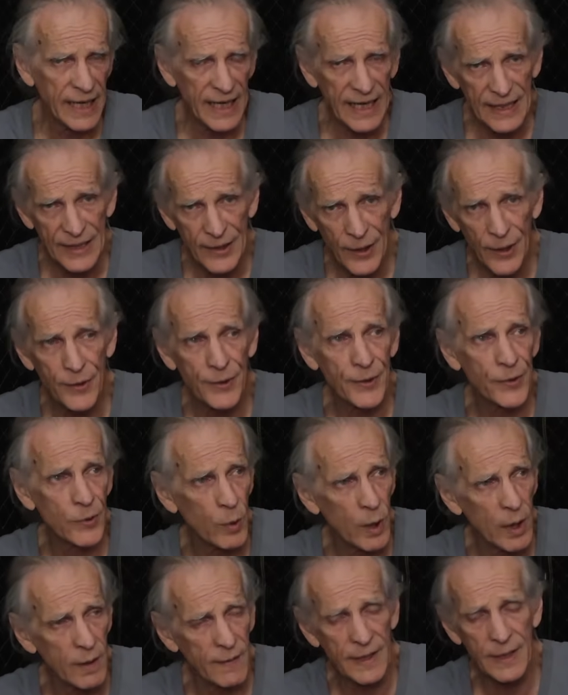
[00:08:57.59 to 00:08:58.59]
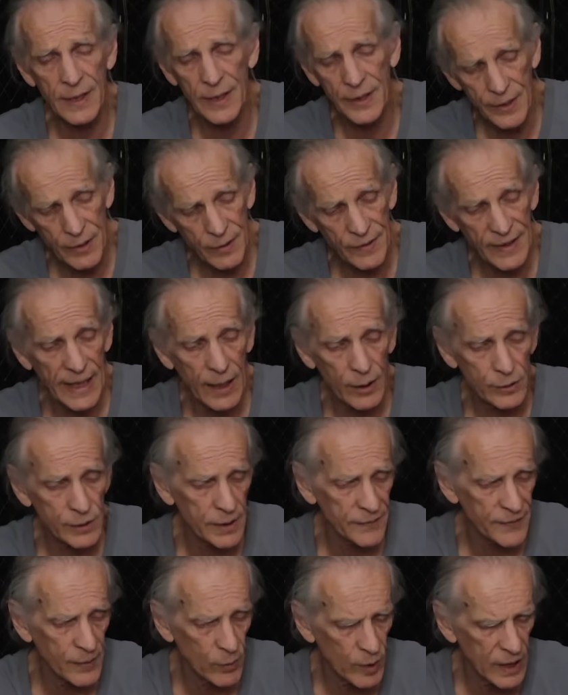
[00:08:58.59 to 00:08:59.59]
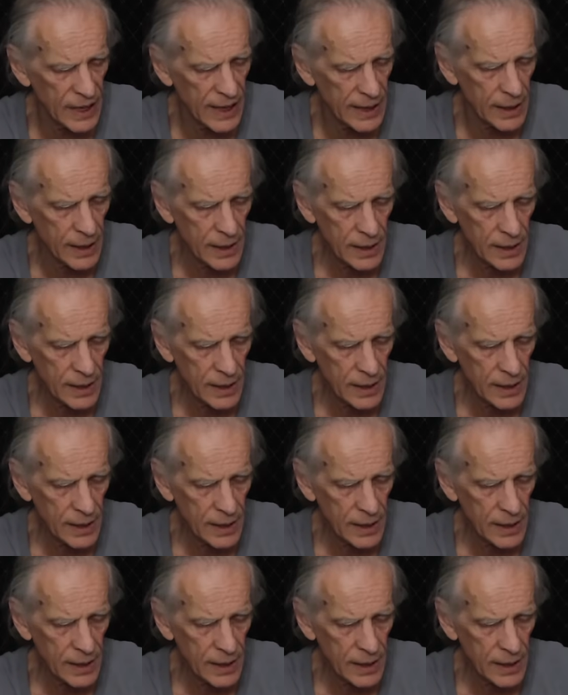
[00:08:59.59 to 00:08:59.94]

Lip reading: 800, 1200, 2000 if you want.